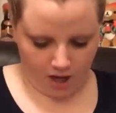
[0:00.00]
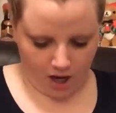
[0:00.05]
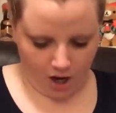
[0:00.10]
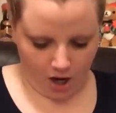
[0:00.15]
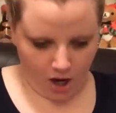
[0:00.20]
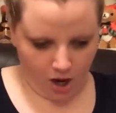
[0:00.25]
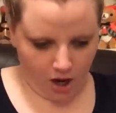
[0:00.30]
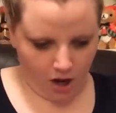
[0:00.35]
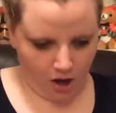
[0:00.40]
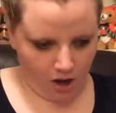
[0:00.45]

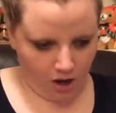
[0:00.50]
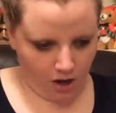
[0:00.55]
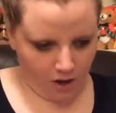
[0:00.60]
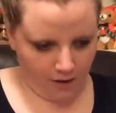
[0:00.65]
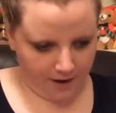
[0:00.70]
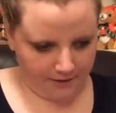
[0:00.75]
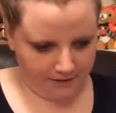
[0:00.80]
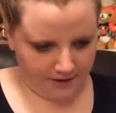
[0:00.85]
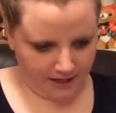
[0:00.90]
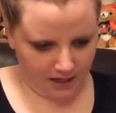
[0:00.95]

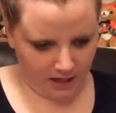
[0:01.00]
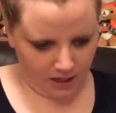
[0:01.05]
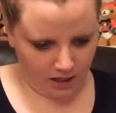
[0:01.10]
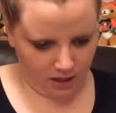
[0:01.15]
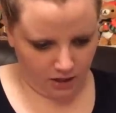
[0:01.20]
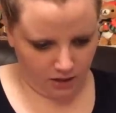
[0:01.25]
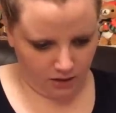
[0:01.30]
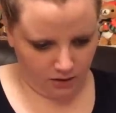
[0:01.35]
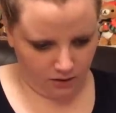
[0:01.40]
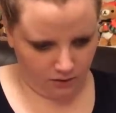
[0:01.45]
Oh, how
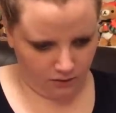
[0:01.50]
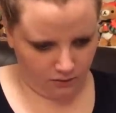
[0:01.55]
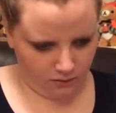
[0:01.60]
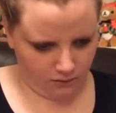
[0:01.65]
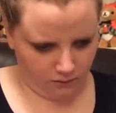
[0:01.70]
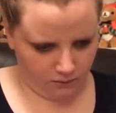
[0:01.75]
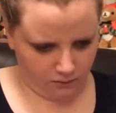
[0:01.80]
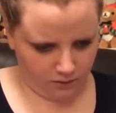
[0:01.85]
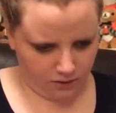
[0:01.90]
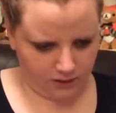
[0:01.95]

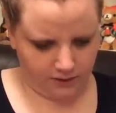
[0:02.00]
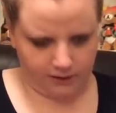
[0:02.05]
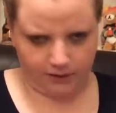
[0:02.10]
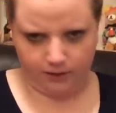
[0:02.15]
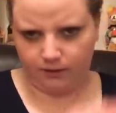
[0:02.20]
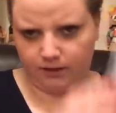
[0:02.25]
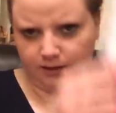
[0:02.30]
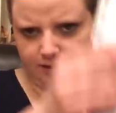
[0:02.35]
cute. So